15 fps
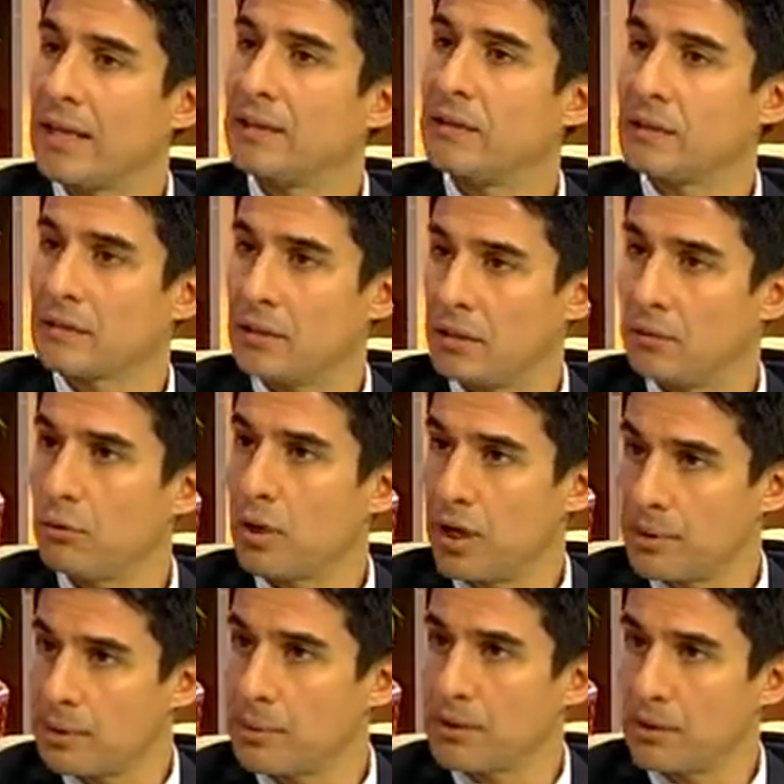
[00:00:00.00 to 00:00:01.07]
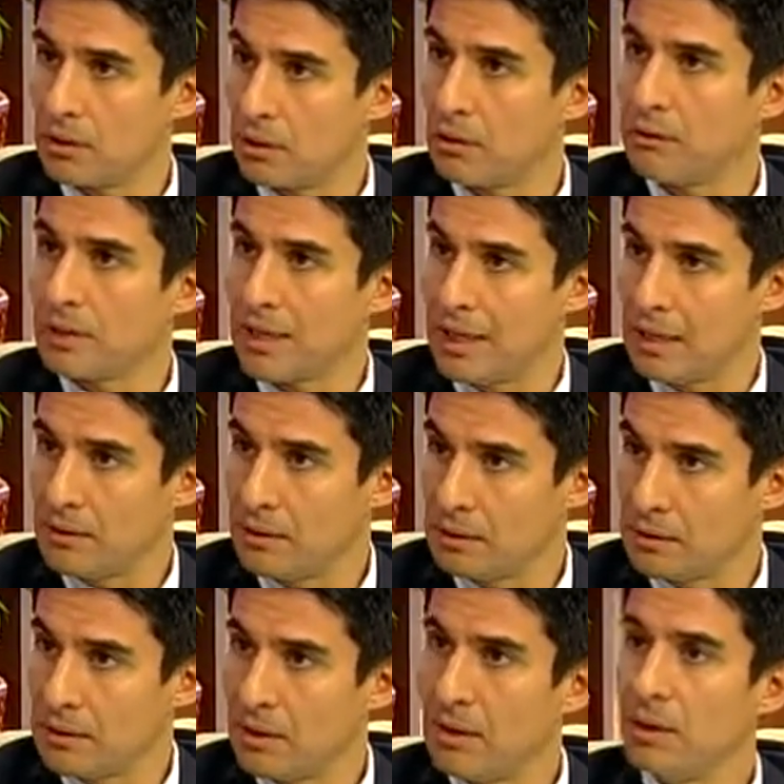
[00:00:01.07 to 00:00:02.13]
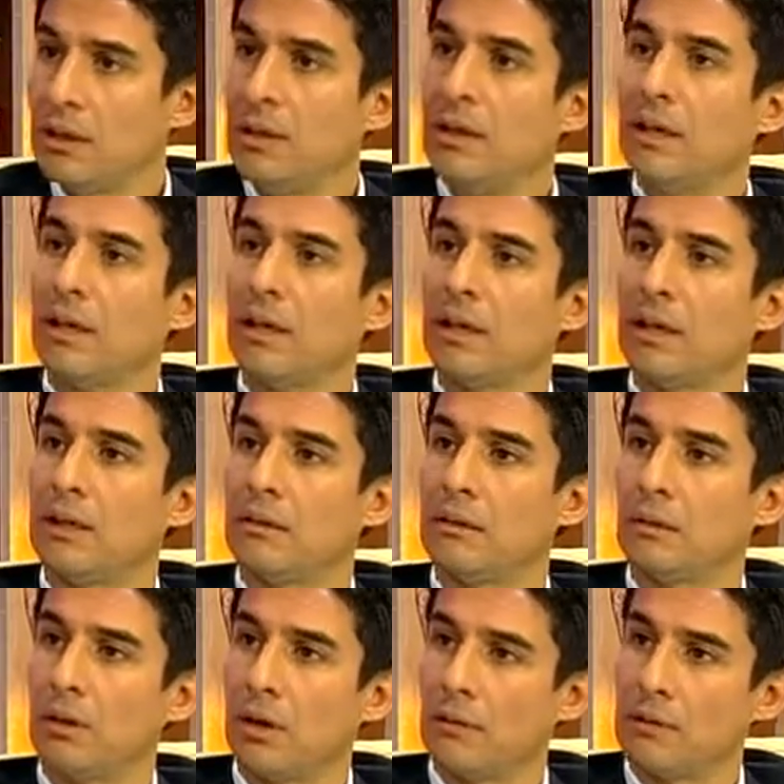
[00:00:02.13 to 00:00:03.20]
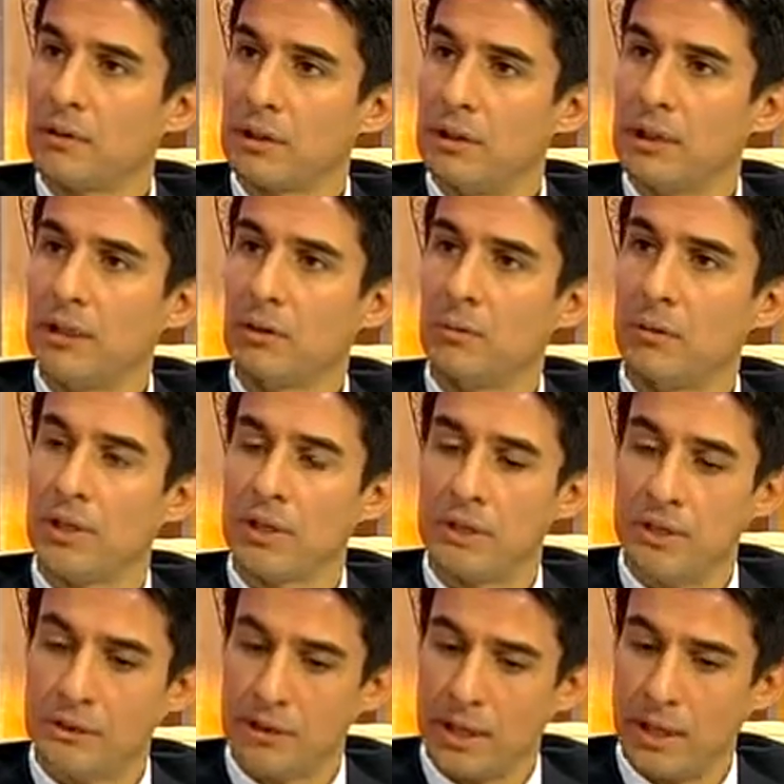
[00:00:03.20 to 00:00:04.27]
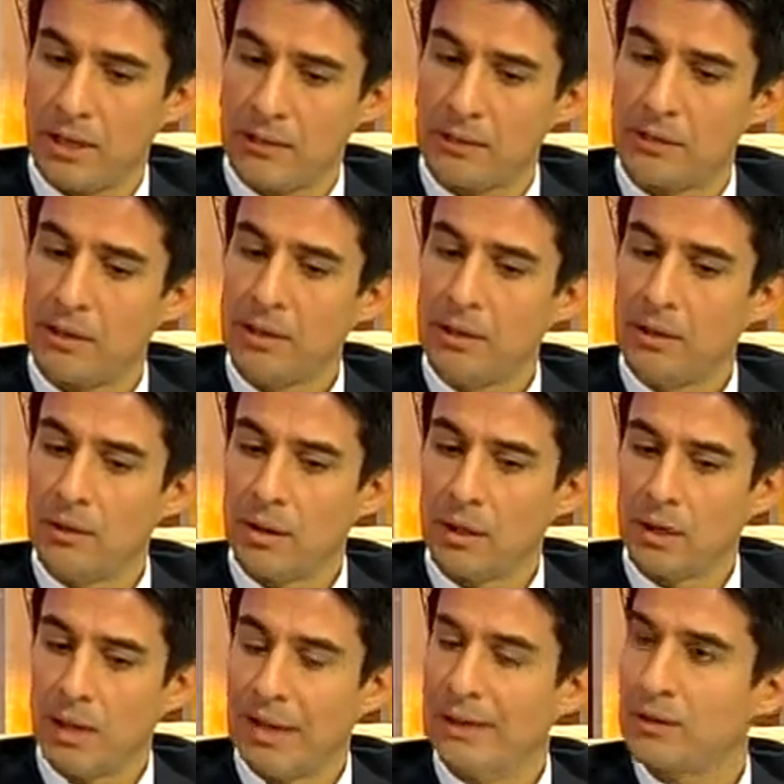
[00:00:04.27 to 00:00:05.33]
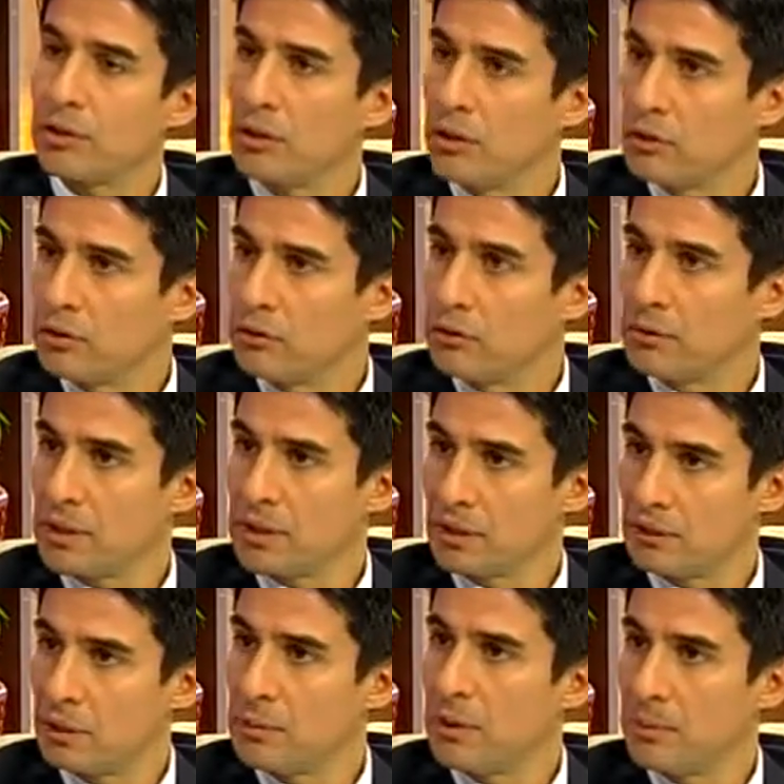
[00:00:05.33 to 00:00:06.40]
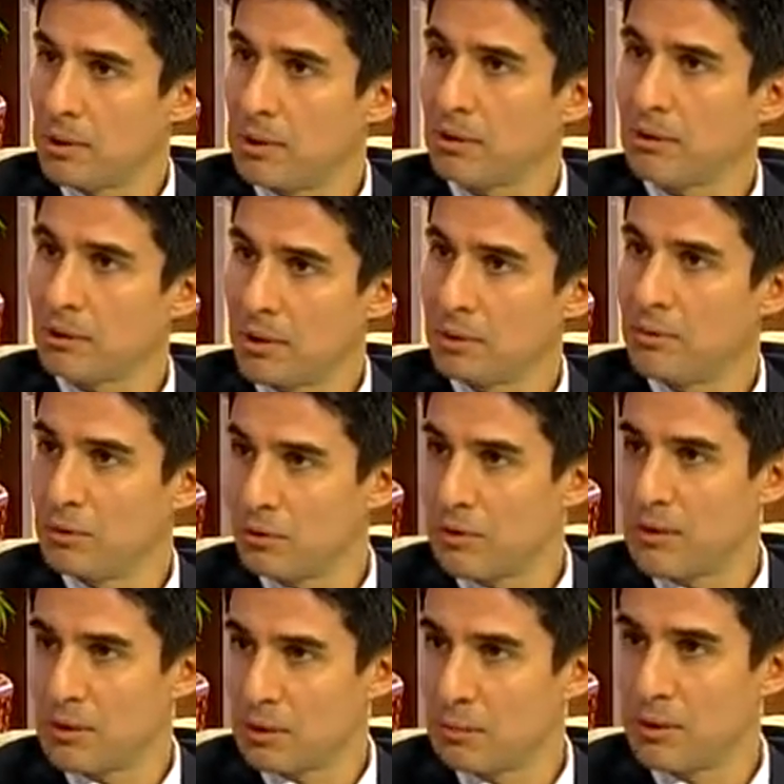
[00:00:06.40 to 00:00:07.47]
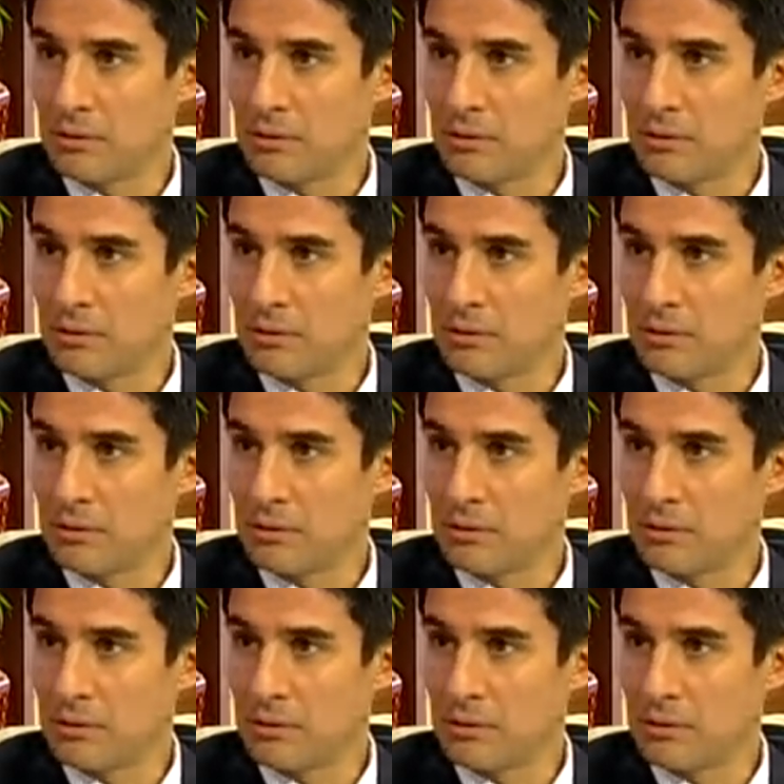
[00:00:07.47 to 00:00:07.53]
successful 100% of the cases. So obviously we discuss alternatives to vasectomy, because once we do vasectomy, it's